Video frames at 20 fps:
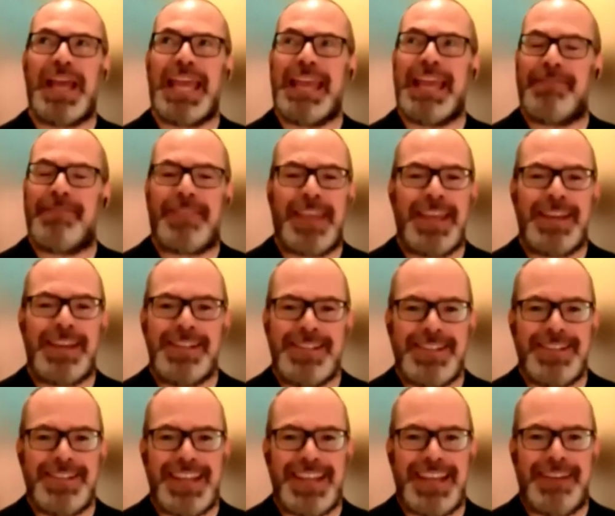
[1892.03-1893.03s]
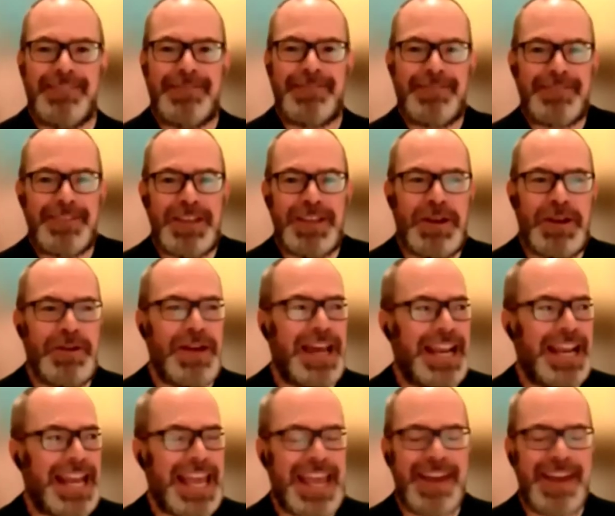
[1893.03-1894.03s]
If an
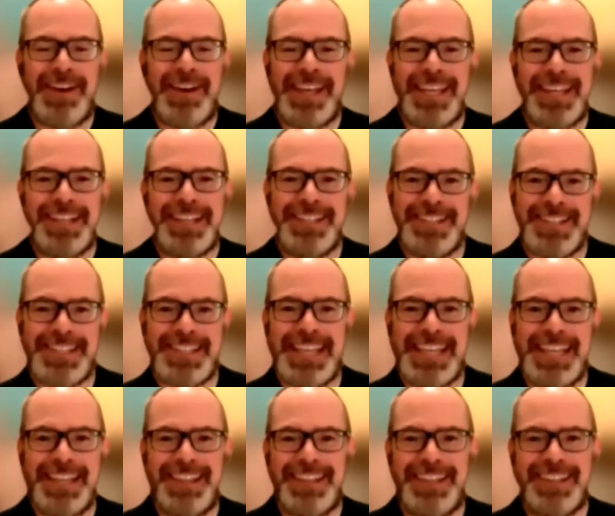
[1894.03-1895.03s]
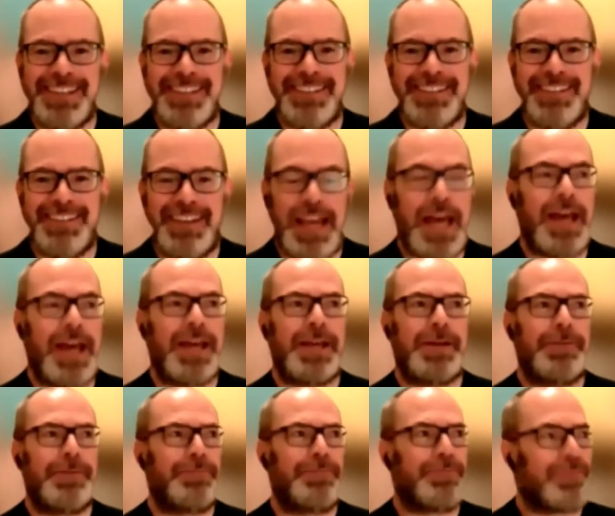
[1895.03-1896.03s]
AI can see that
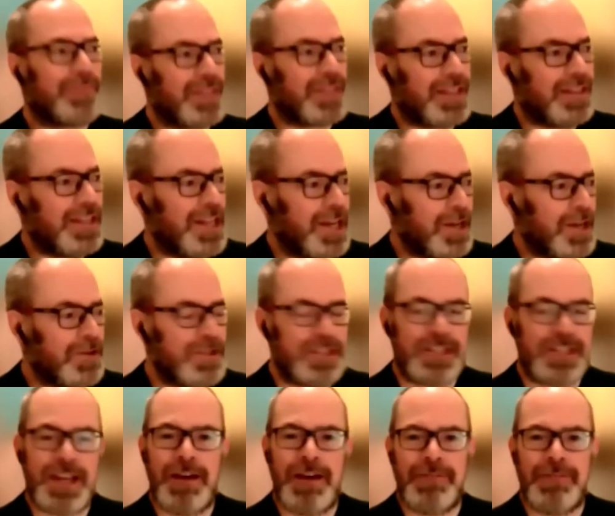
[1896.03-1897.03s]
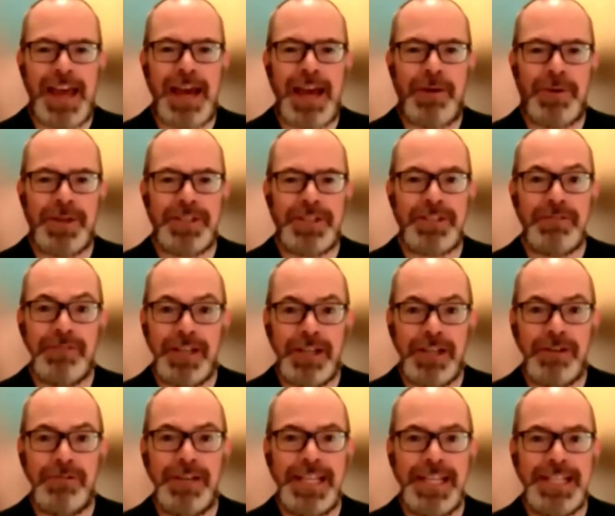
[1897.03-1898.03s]
staff hours are
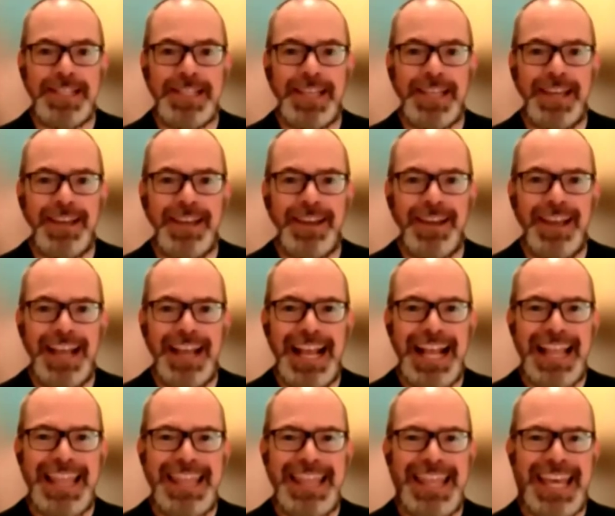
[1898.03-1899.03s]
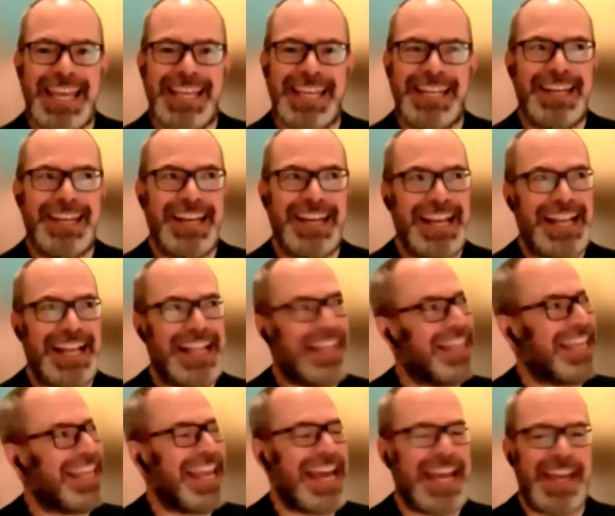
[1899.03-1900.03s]
increasing, then
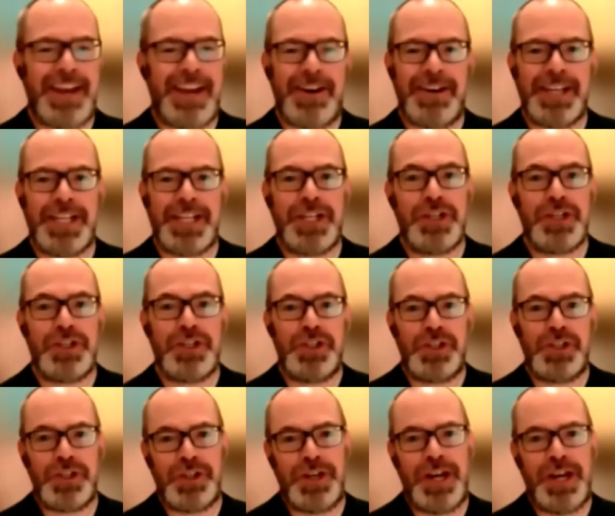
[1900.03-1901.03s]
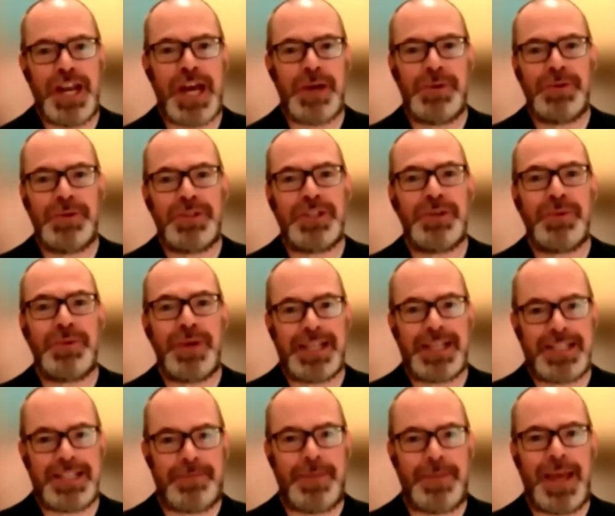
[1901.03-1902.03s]
the AI should know to
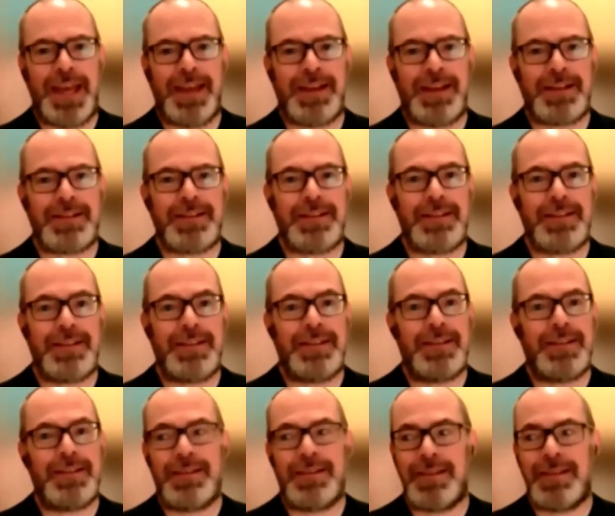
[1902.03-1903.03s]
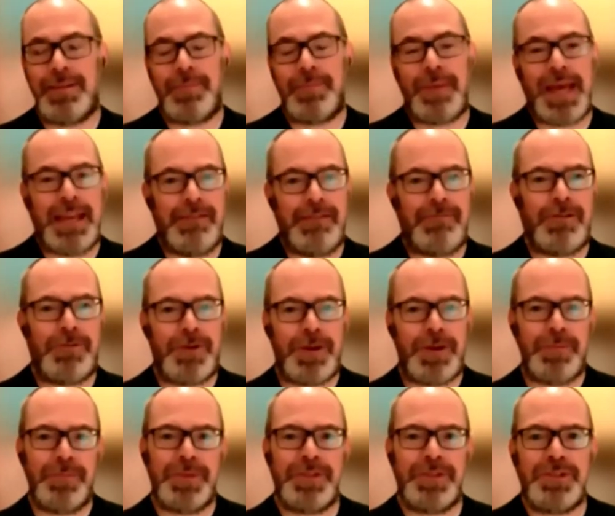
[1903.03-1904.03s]
expect that the payroll
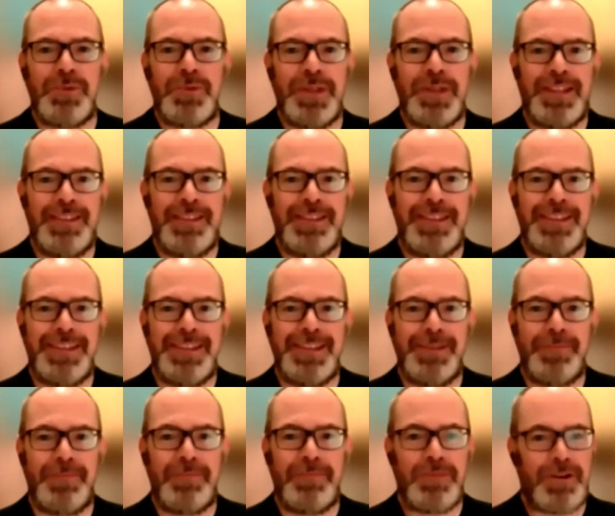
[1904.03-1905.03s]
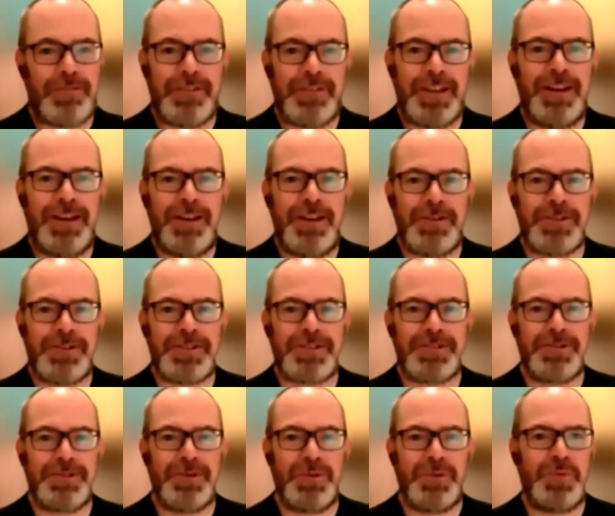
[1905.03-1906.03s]
numbers within the profit and
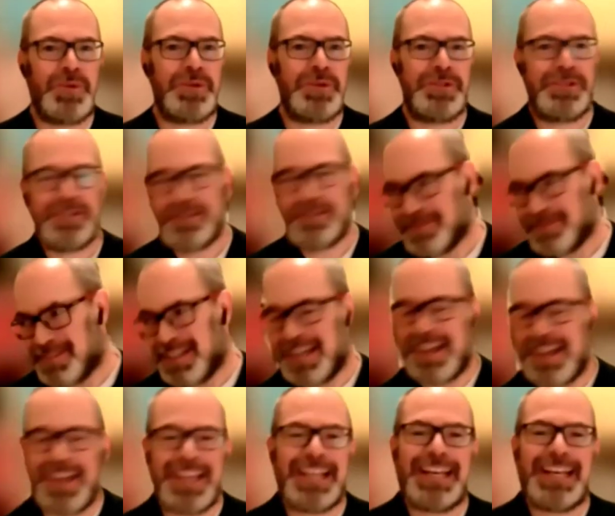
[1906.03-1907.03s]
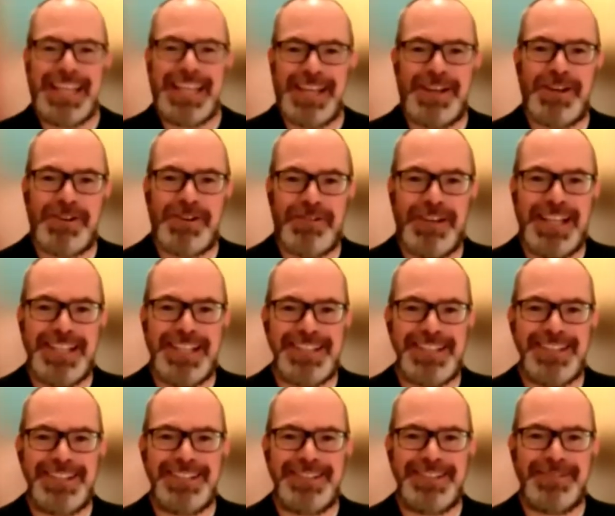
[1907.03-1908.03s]
loss would likely increase
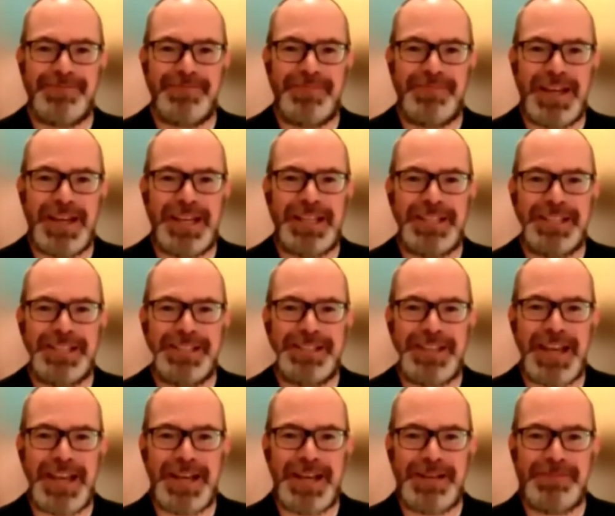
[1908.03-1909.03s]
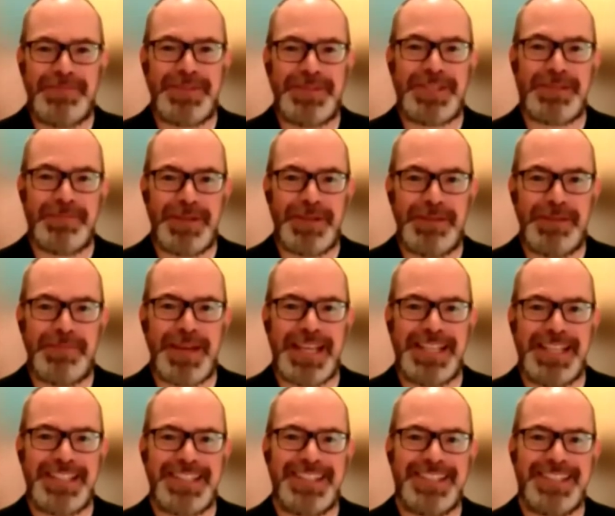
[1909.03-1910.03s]
at a similar
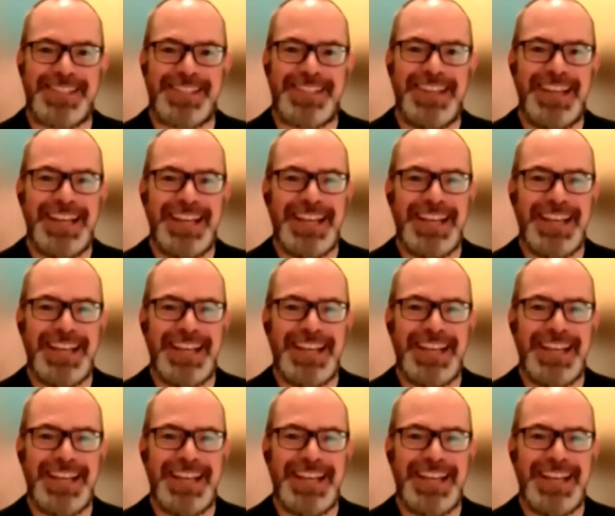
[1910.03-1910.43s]
basis.